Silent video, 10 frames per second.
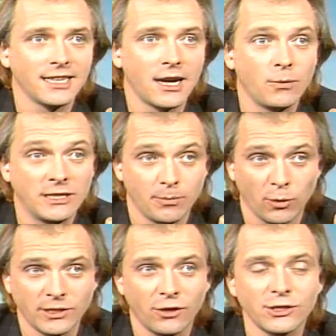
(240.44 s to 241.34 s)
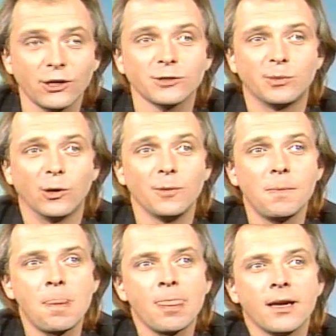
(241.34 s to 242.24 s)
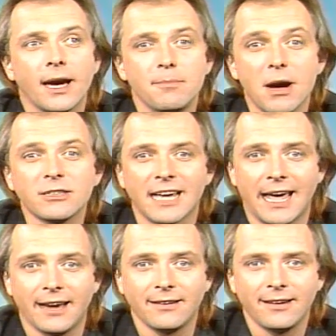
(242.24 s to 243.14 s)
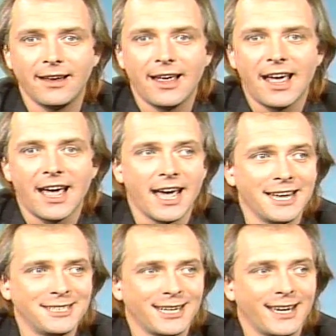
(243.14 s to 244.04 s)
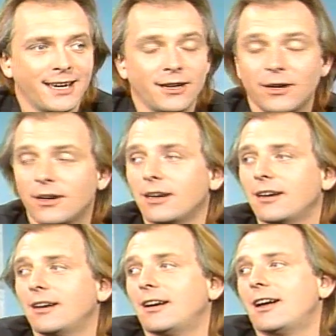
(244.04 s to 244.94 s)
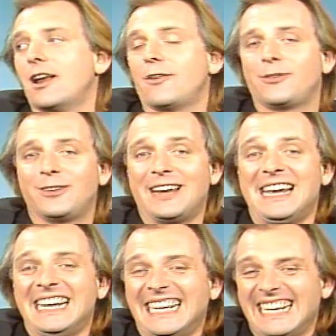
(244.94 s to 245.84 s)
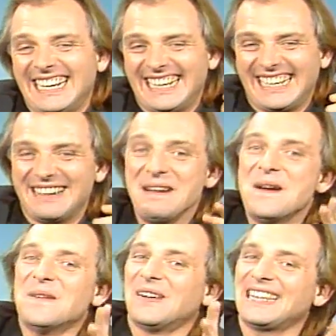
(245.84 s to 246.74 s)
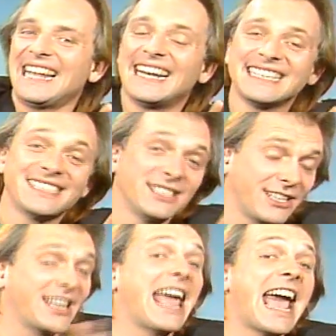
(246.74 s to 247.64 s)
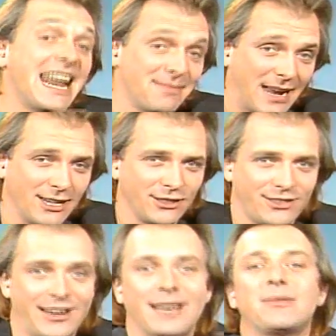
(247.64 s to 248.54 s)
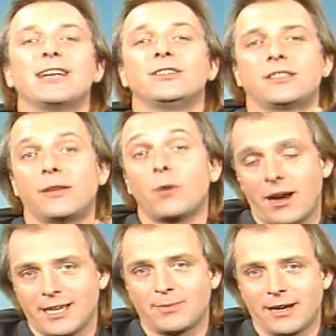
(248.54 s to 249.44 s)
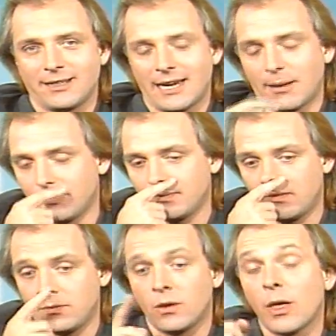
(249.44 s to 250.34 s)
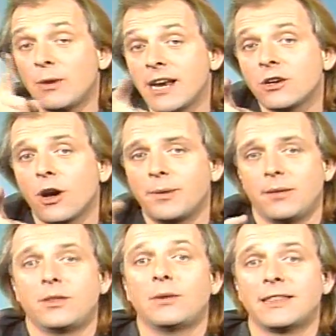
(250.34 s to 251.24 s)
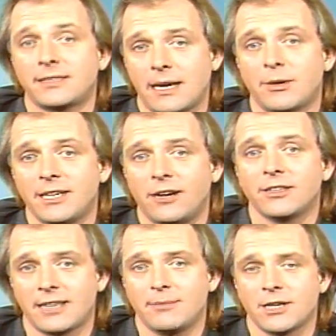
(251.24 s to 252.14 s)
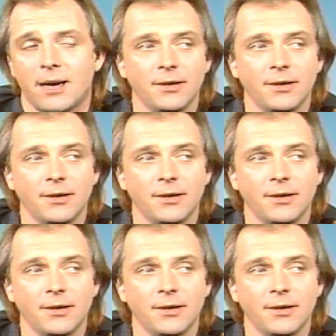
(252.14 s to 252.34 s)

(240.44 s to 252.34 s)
And we supported Ozzy Osbourne and Motorhead. And I don't know if you'd like... what they like to do, because they hate Bad News. Right? Bad News were like Spinal Tap. Although we didn't copy them, we had the same idea at the same time.